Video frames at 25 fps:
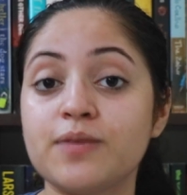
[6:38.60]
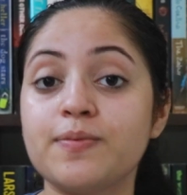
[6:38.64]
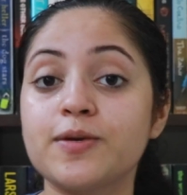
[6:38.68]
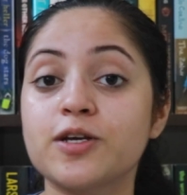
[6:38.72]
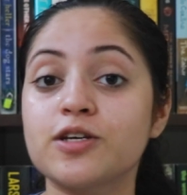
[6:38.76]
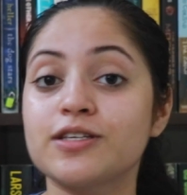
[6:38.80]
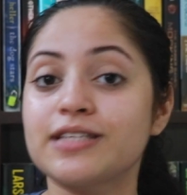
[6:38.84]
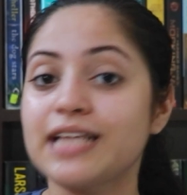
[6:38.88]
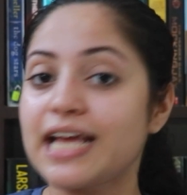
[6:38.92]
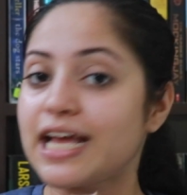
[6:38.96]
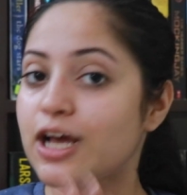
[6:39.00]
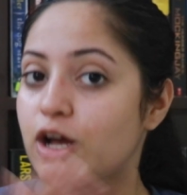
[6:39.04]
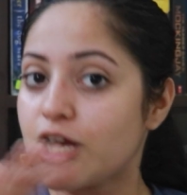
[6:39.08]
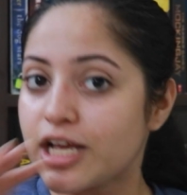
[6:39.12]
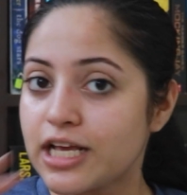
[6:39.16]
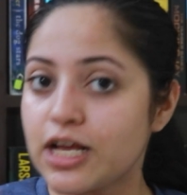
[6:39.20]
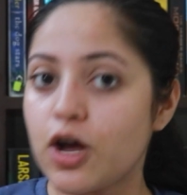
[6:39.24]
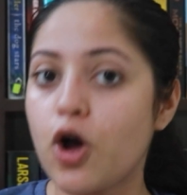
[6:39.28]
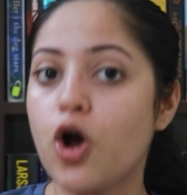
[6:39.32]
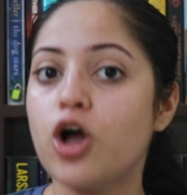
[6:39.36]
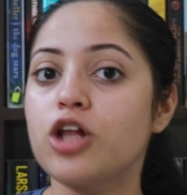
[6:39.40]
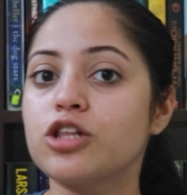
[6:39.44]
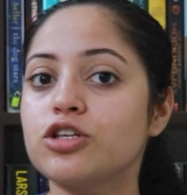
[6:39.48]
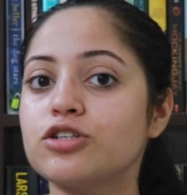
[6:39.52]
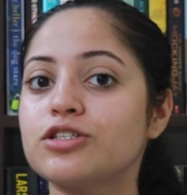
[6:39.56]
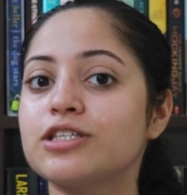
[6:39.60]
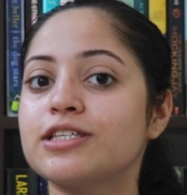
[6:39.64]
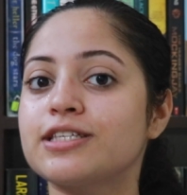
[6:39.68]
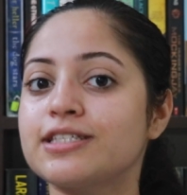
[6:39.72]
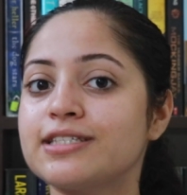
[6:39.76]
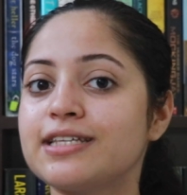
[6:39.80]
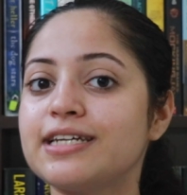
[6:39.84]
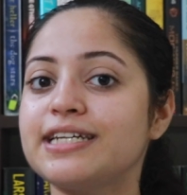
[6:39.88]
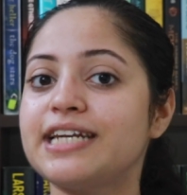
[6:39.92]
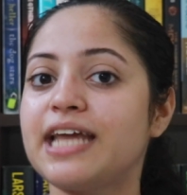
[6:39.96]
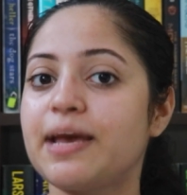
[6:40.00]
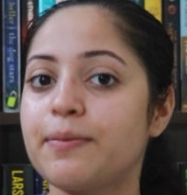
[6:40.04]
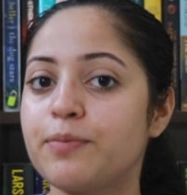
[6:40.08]
because although this is
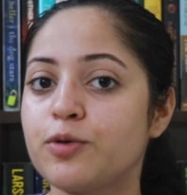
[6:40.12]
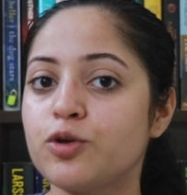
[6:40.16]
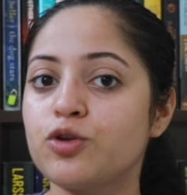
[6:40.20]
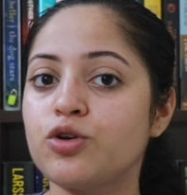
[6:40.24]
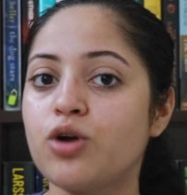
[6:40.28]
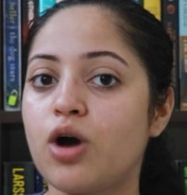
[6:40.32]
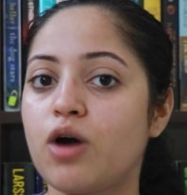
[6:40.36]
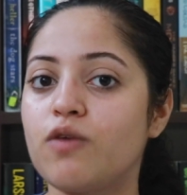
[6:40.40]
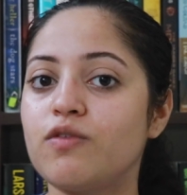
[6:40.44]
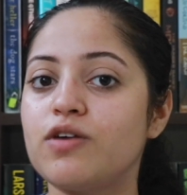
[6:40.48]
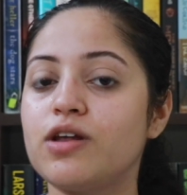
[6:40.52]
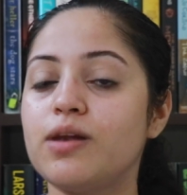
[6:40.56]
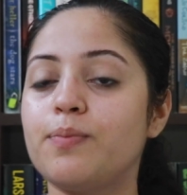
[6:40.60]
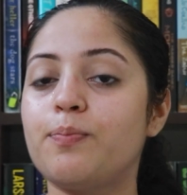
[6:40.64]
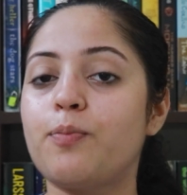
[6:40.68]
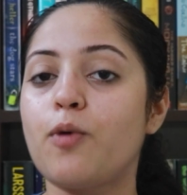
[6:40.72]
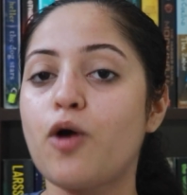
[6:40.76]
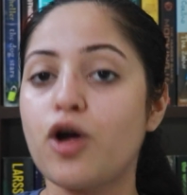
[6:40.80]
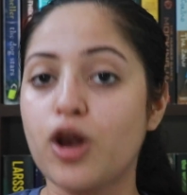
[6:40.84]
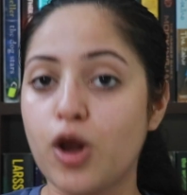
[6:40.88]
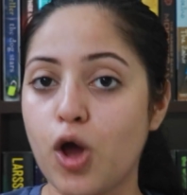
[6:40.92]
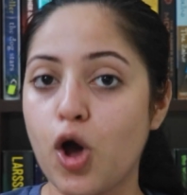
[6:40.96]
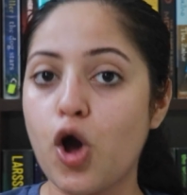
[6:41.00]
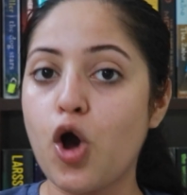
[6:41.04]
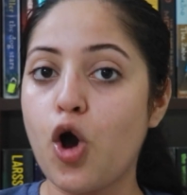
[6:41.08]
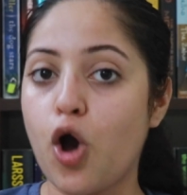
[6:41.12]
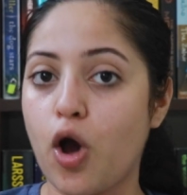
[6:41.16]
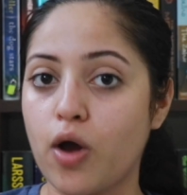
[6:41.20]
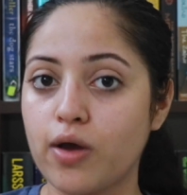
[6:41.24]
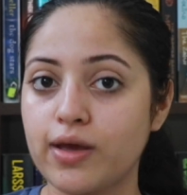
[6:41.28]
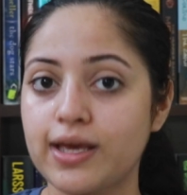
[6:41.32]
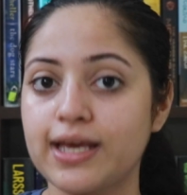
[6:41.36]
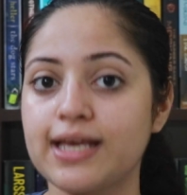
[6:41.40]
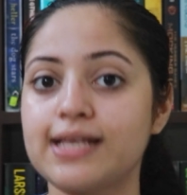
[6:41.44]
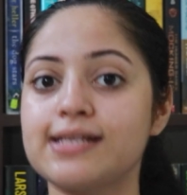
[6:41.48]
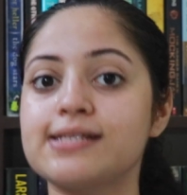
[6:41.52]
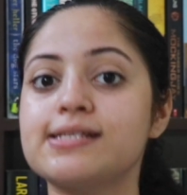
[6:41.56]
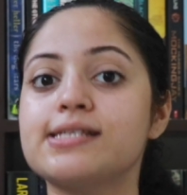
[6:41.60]
a debut novel, Paula
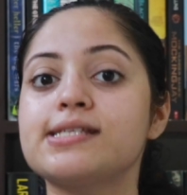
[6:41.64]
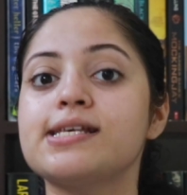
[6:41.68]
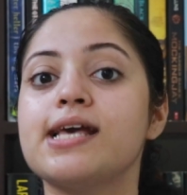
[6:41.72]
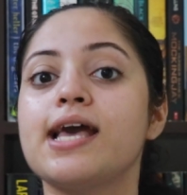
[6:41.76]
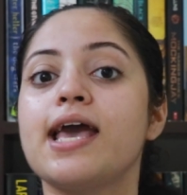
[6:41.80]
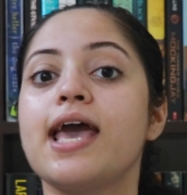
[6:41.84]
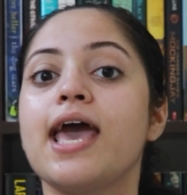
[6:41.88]
Hawkins